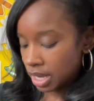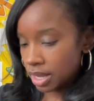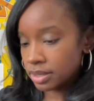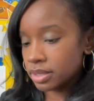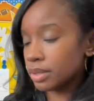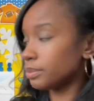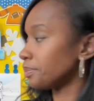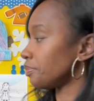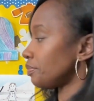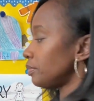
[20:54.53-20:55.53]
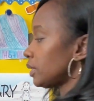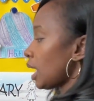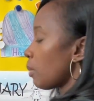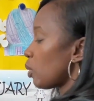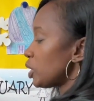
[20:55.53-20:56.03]
And
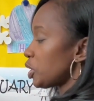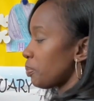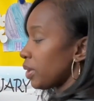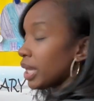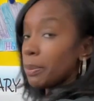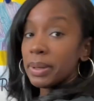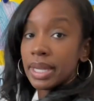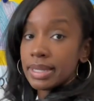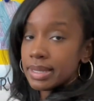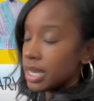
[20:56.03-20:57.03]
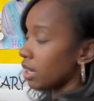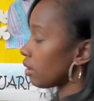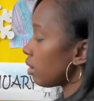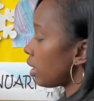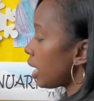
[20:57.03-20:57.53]
I'm going to put it up against here.